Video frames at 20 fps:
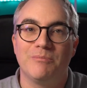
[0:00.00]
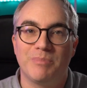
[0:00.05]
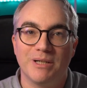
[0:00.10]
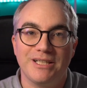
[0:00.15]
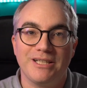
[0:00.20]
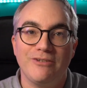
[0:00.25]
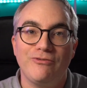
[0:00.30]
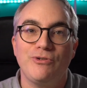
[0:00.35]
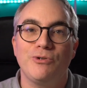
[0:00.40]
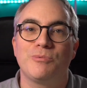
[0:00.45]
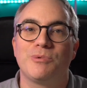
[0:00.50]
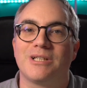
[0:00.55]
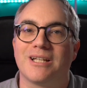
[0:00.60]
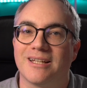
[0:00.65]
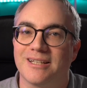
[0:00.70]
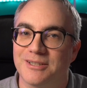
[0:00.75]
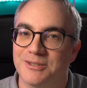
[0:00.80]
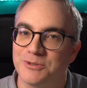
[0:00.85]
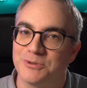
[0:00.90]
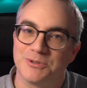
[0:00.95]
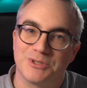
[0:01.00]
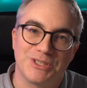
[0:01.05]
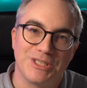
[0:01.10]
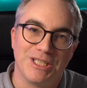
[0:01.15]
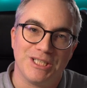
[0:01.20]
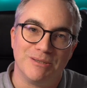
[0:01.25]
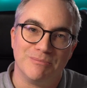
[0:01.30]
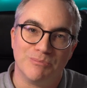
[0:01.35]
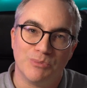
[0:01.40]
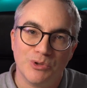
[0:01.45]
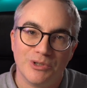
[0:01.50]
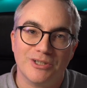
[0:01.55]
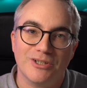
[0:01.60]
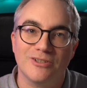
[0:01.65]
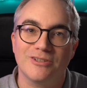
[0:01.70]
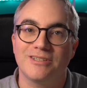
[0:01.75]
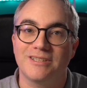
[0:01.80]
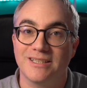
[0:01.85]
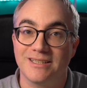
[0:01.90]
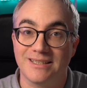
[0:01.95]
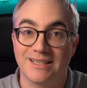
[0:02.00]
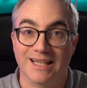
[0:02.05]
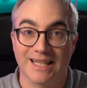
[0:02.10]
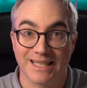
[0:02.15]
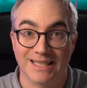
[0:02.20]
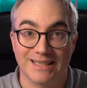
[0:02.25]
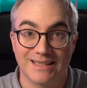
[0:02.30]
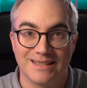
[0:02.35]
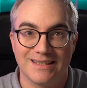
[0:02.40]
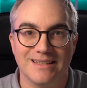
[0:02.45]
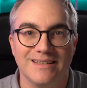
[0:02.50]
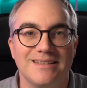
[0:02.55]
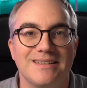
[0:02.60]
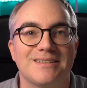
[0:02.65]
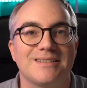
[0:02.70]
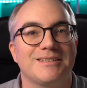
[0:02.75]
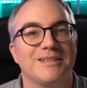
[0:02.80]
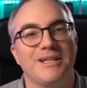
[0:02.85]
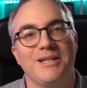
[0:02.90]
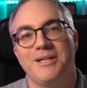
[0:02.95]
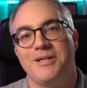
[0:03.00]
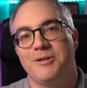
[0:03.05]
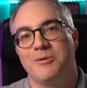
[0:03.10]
but if you would like to see more content like this,